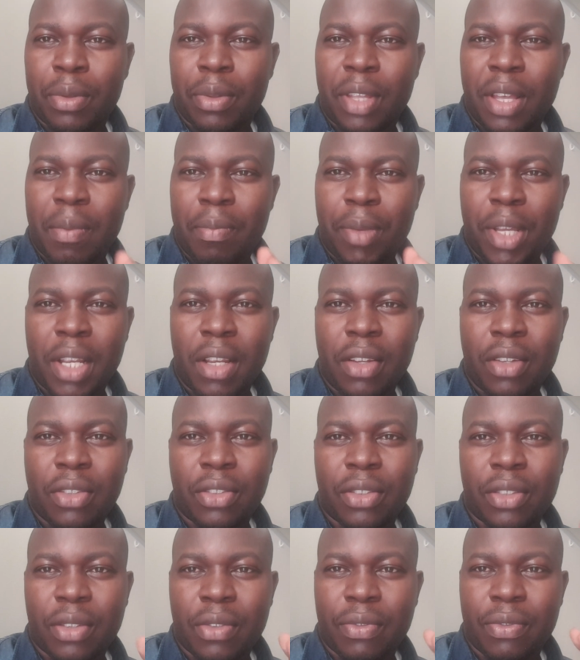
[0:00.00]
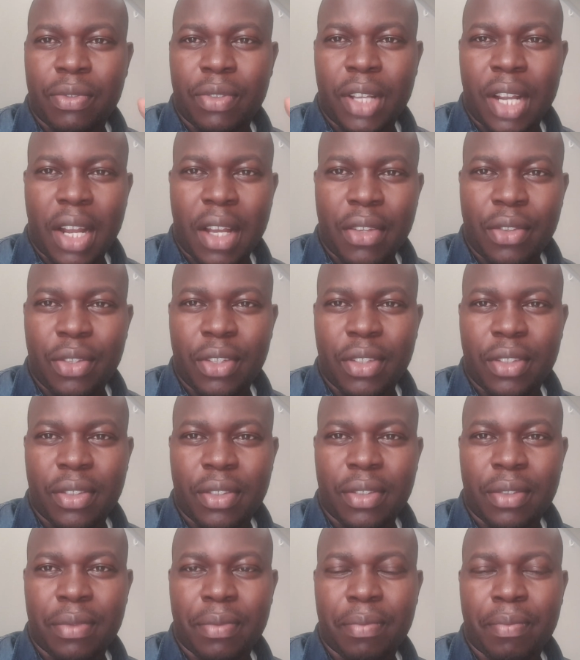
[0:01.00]
there are millions of
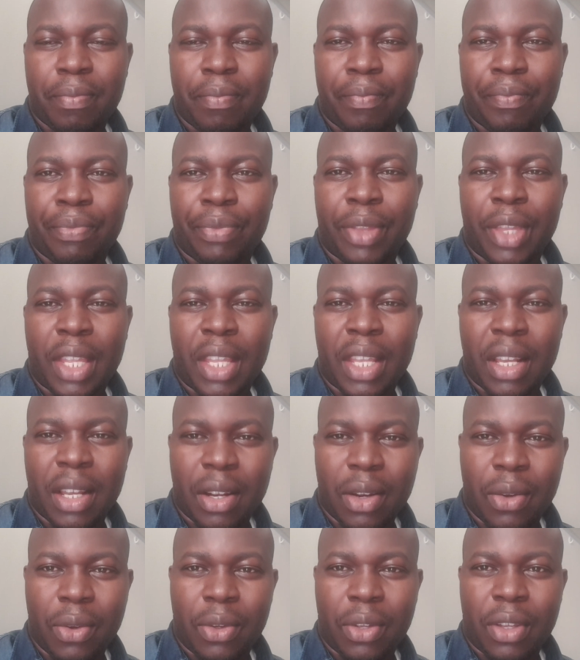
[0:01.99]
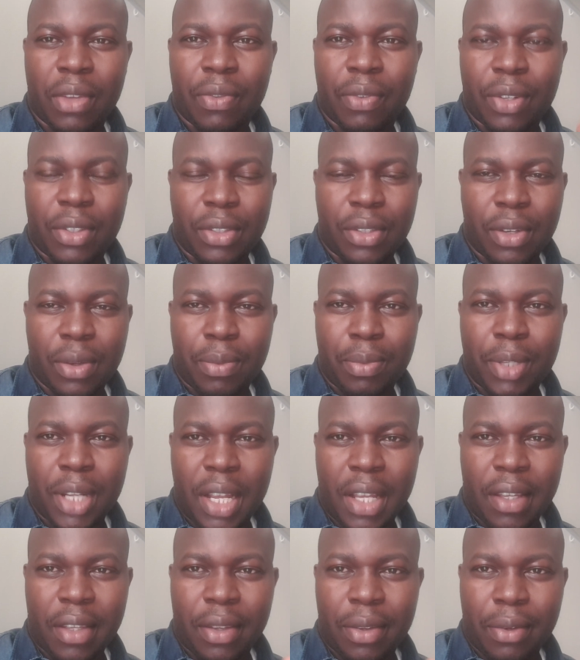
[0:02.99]
graduates looking for jobs
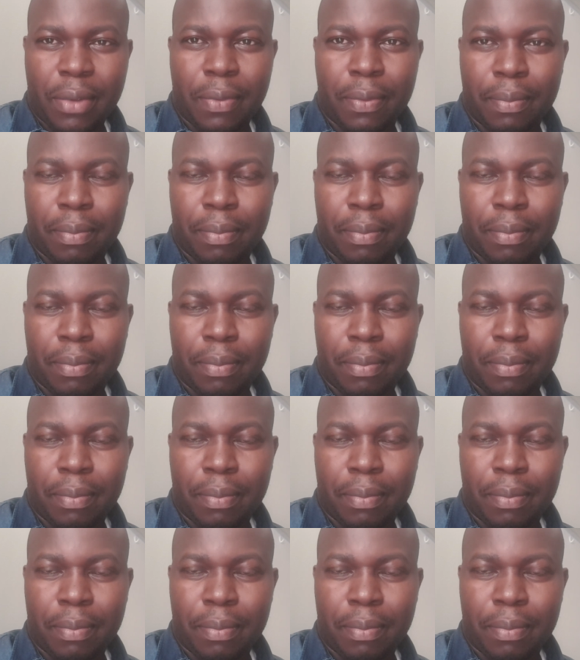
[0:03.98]
like you.